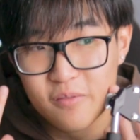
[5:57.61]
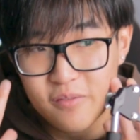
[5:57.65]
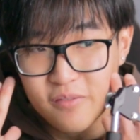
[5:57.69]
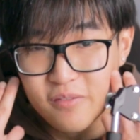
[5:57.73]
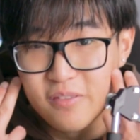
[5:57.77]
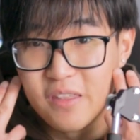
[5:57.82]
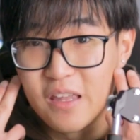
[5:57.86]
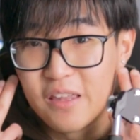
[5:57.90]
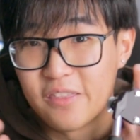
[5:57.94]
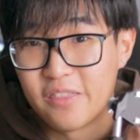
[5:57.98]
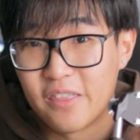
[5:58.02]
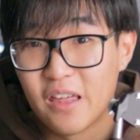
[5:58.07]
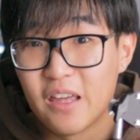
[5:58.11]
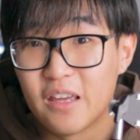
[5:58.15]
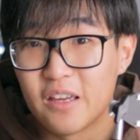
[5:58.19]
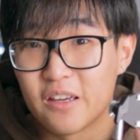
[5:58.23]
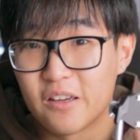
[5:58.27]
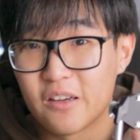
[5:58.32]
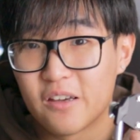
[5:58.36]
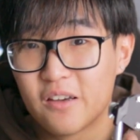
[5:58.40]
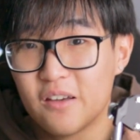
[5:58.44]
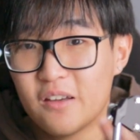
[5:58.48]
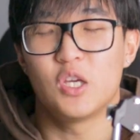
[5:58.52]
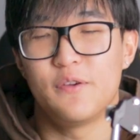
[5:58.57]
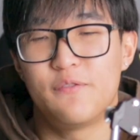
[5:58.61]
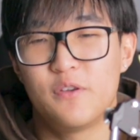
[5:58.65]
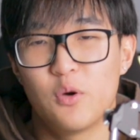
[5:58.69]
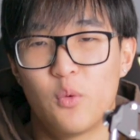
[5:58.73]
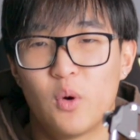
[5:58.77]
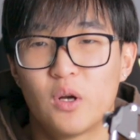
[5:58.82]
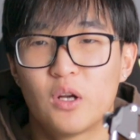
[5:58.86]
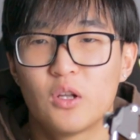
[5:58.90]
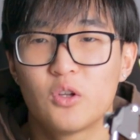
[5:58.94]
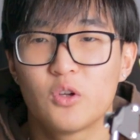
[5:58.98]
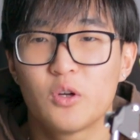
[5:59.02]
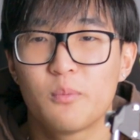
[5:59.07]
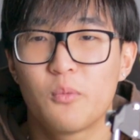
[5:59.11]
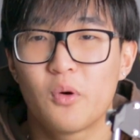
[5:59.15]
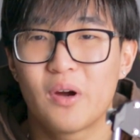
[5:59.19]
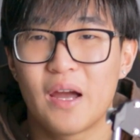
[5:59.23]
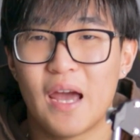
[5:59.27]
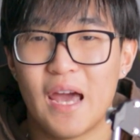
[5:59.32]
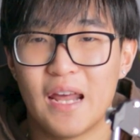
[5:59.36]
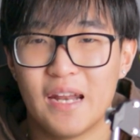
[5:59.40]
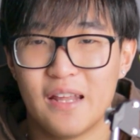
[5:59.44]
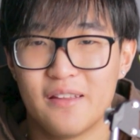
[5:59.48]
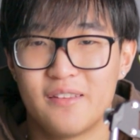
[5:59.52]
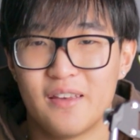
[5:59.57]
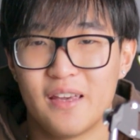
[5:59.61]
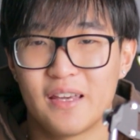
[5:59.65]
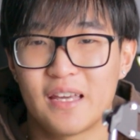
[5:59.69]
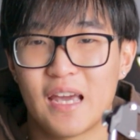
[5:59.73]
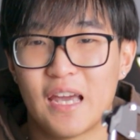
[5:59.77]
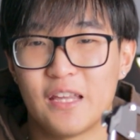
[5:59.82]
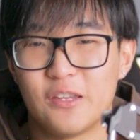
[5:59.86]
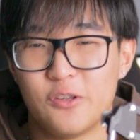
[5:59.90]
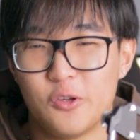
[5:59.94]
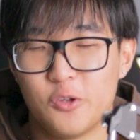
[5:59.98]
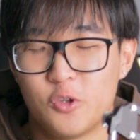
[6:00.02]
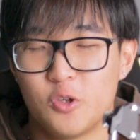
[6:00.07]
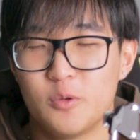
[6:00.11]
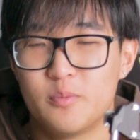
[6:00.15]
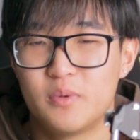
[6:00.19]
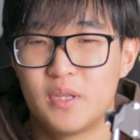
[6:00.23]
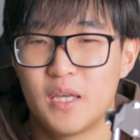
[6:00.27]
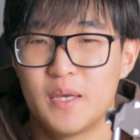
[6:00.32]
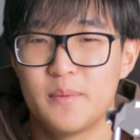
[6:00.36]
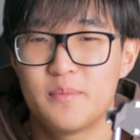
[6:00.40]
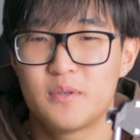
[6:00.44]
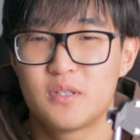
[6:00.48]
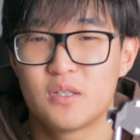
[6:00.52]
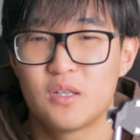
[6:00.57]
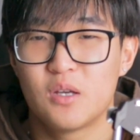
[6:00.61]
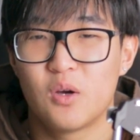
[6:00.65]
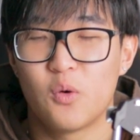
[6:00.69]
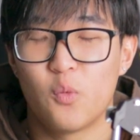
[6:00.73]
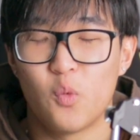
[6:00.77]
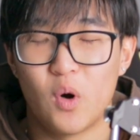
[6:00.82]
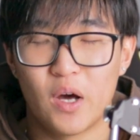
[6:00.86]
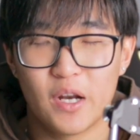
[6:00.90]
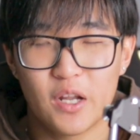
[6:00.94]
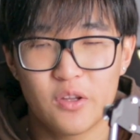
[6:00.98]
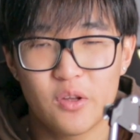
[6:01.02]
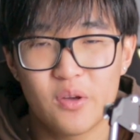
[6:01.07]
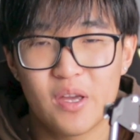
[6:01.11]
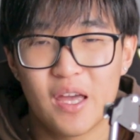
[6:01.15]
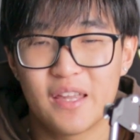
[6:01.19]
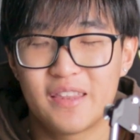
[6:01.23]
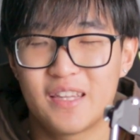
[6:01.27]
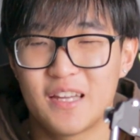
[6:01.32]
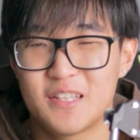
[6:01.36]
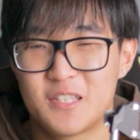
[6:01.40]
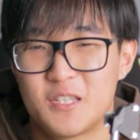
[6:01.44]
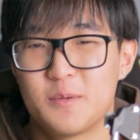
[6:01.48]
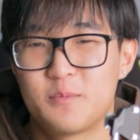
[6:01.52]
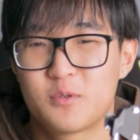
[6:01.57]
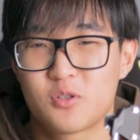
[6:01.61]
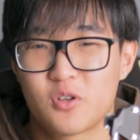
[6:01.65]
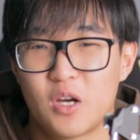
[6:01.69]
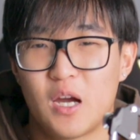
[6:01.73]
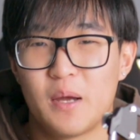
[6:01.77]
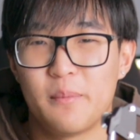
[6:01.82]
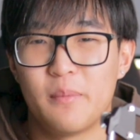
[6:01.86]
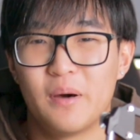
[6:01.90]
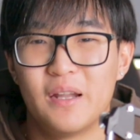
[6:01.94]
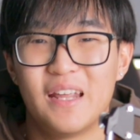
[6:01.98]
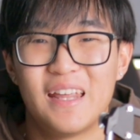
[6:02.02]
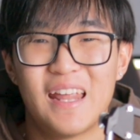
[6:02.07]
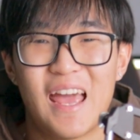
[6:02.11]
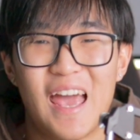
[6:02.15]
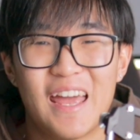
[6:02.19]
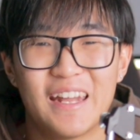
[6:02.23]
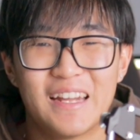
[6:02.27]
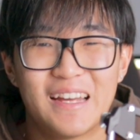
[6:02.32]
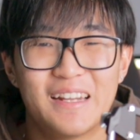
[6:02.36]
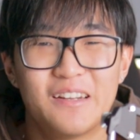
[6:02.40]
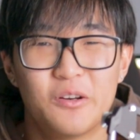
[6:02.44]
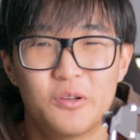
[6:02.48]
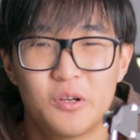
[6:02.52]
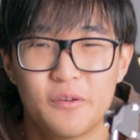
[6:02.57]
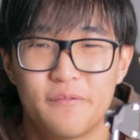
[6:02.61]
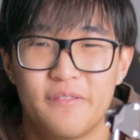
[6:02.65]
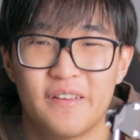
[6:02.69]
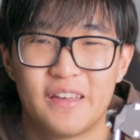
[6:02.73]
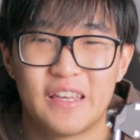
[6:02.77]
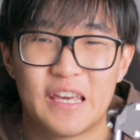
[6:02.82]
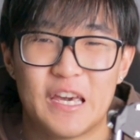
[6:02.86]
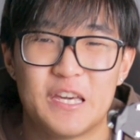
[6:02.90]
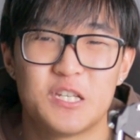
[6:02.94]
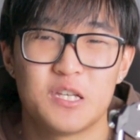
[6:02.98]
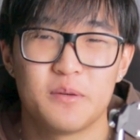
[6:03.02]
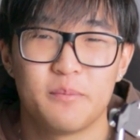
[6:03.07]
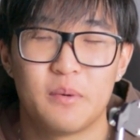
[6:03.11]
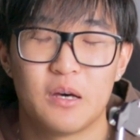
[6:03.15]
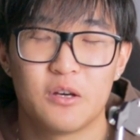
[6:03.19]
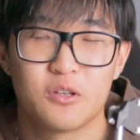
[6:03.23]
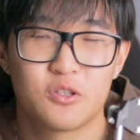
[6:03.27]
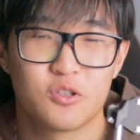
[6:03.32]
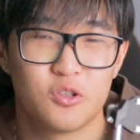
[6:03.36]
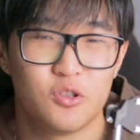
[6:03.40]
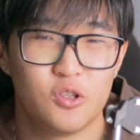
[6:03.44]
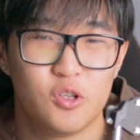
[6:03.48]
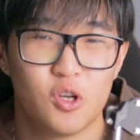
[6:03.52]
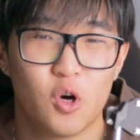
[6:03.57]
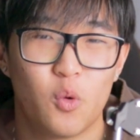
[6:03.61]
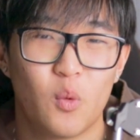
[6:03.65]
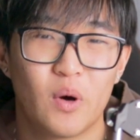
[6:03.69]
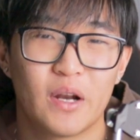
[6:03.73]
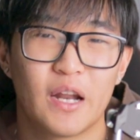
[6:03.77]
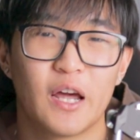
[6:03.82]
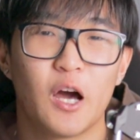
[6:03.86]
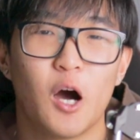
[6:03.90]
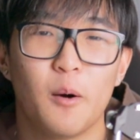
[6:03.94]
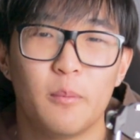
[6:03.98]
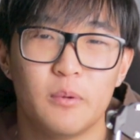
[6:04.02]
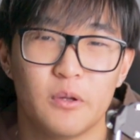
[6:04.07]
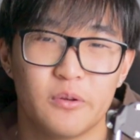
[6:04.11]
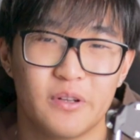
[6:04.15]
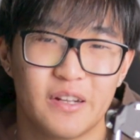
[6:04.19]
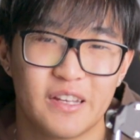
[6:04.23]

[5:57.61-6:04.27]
they think. So if you want to learn more editing and YouTube tips, why don't you hit that subscribe button and that notification bell so you know when I upload